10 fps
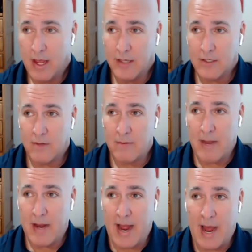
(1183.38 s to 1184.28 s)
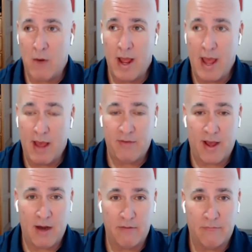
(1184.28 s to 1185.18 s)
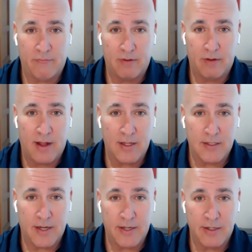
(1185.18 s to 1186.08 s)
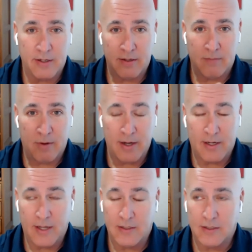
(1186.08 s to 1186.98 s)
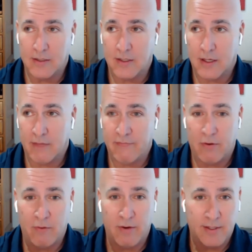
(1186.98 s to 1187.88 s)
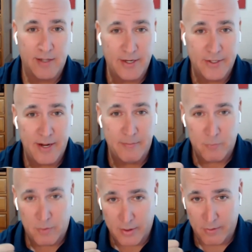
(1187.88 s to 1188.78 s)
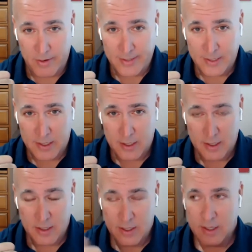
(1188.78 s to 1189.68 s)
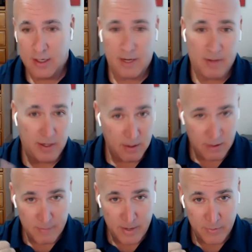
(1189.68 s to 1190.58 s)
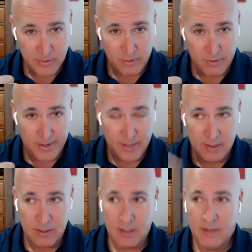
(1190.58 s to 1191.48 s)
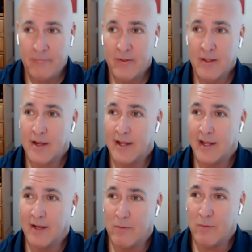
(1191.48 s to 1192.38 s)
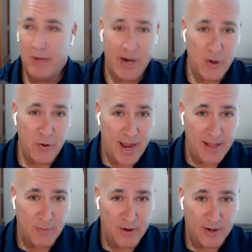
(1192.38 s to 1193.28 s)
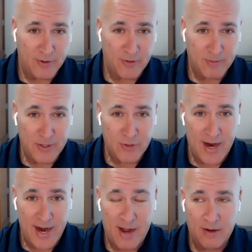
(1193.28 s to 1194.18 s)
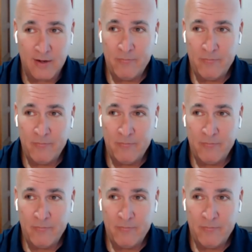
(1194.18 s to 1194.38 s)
And so I'm about an hour and a half out of College Station, Bryan, Texas, and the phone rings. Hey, James, want to go to Odessa? I'm like, no, nobody wants to go to Odessa. And they go, well, we got a new guy that we're going to tr- be trying out.